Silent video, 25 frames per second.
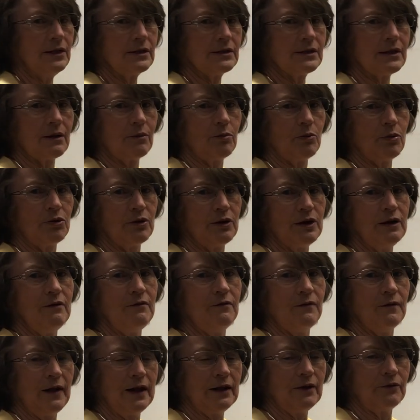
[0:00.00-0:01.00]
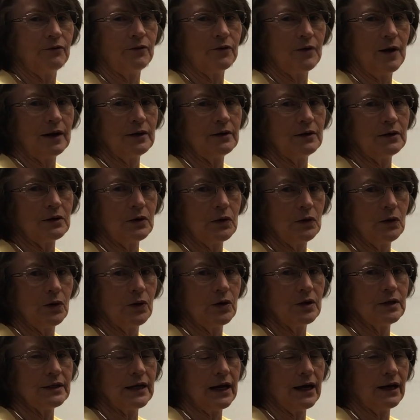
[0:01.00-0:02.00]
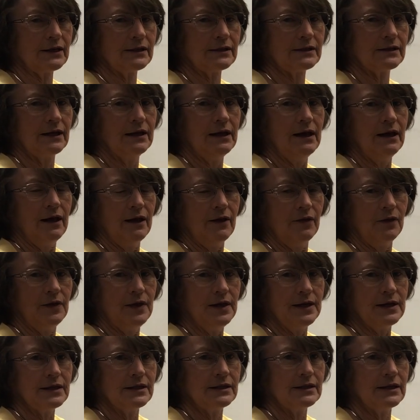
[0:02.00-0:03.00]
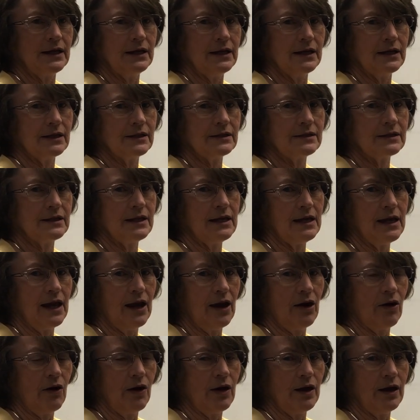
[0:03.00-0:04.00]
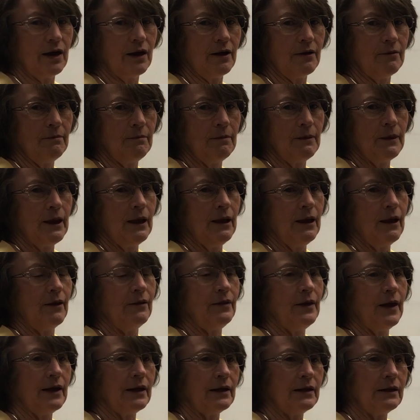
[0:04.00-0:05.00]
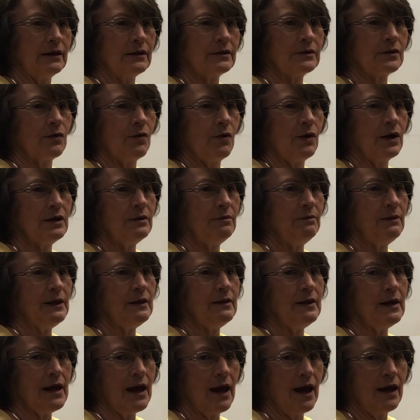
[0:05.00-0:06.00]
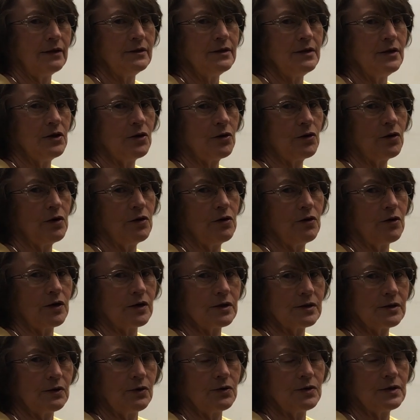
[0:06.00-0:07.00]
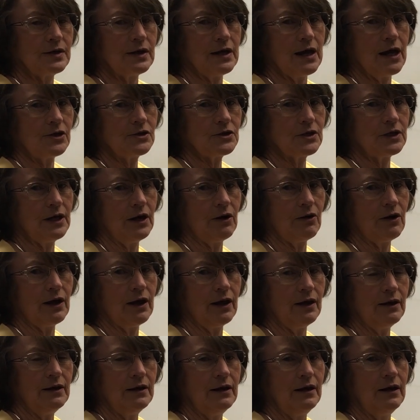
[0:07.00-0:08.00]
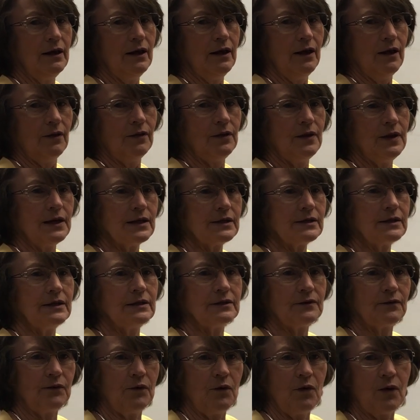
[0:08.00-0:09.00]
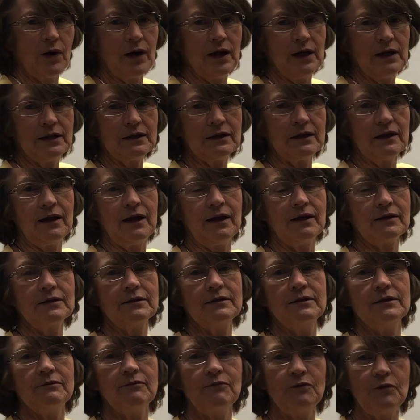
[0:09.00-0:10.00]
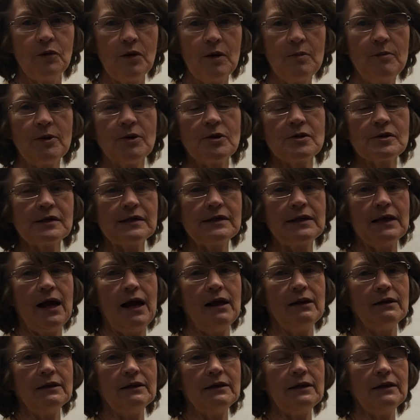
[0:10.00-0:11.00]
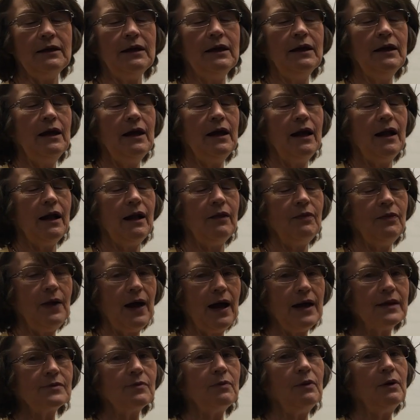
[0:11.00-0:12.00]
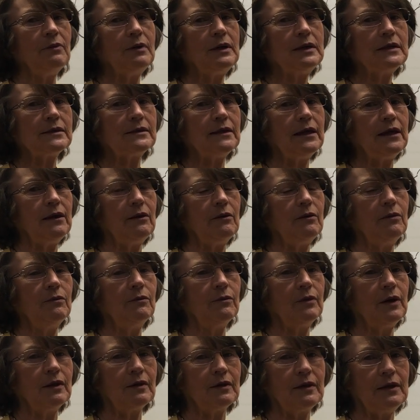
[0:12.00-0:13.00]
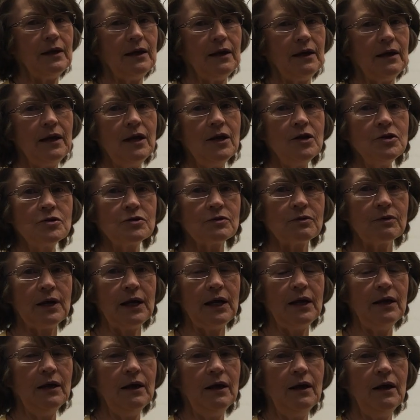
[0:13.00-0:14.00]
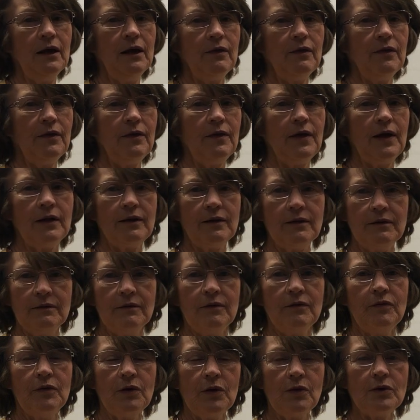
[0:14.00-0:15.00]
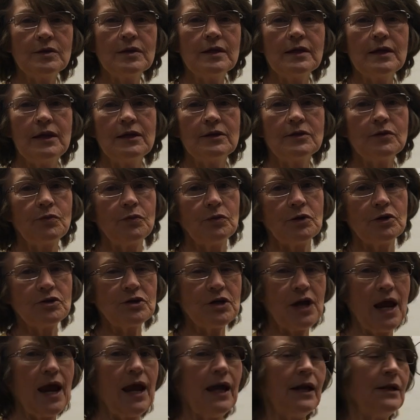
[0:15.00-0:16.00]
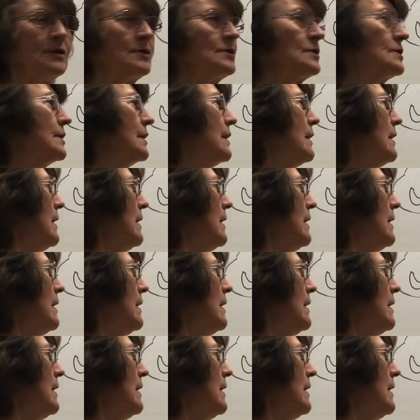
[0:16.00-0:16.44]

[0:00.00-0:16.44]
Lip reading: is the prefrontal cortex. This is the area that is going to be the anterior association area. This is for intellect, for personality. And that's what we see with the injury, that those things were changed.